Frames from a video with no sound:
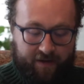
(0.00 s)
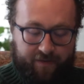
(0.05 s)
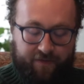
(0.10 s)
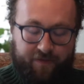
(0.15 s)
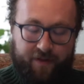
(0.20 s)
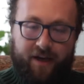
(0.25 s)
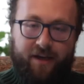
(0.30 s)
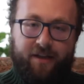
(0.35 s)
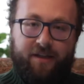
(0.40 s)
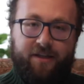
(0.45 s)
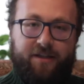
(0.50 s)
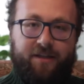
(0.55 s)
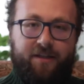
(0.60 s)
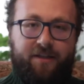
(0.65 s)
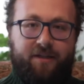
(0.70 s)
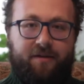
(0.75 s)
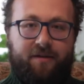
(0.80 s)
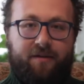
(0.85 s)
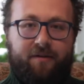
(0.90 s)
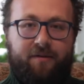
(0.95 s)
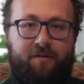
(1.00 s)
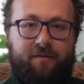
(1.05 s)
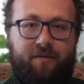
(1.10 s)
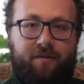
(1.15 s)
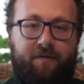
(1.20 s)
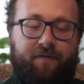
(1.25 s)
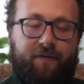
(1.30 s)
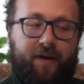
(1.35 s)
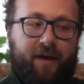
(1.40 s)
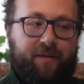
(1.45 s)
Fleckeles is a
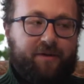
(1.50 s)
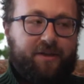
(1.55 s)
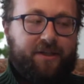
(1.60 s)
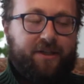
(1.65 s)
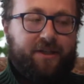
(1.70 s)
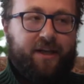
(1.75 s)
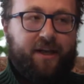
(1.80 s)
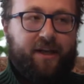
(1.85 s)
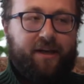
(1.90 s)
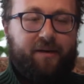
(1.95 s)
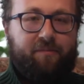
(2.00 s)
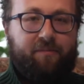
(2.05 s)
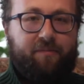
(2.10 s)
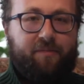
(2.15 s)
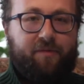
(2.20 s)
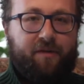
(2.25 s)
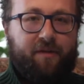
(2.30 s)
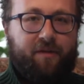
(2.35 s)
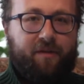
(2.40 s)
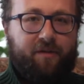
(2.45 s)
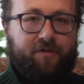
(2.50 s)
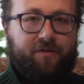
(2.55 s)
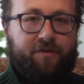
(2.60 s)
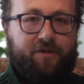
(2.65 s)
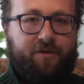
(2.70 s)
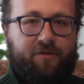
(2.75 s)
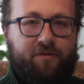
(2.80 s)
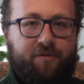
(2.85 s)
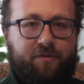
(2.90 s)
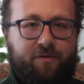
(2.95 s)
famous name to those
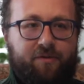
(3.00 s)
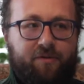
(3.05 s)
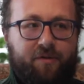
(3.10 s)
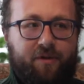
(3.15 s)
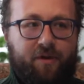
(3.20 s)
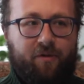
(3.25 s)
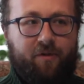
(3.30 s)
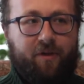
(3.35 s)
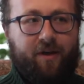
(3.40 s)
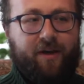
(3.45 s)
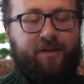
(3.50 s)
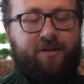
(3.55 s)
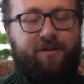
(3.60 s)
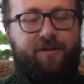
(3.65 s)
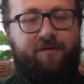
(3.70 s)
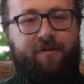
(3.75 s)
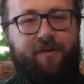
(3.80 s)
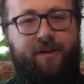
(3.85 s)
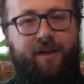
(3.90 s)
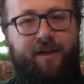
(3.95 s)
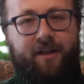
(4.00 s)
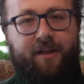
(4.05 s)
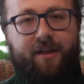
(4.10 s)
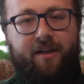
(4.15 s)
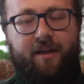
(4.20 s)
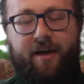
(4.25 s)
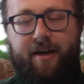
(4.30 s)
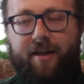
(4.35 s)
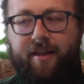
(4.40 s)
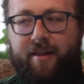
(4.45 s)
who know the history,
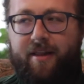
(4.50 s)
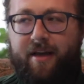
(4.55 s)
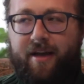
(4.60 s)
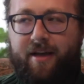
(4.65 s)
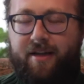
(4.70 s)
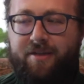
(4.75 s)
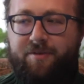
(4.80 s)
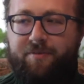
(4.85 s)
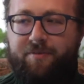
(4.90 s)
and that is